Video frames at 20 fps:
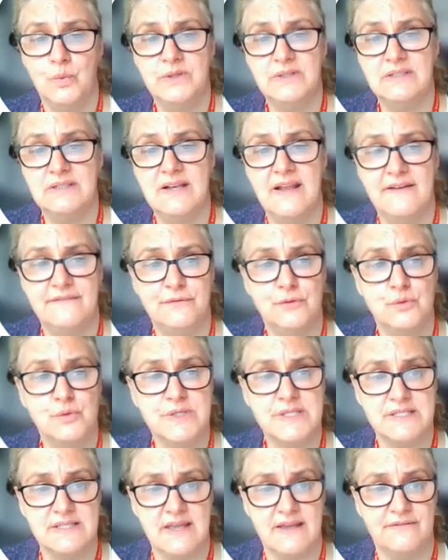But you
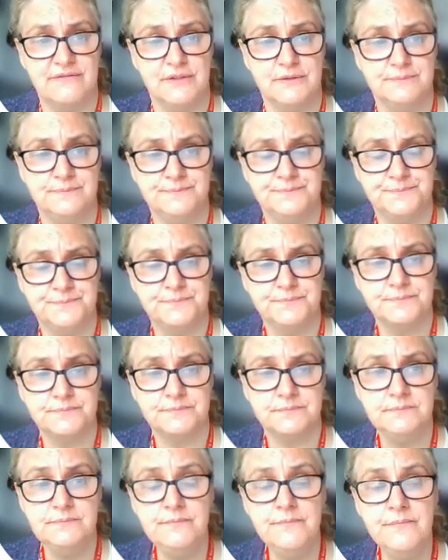need to write at a
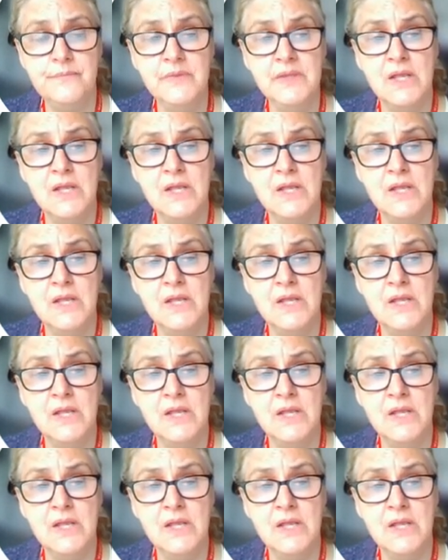different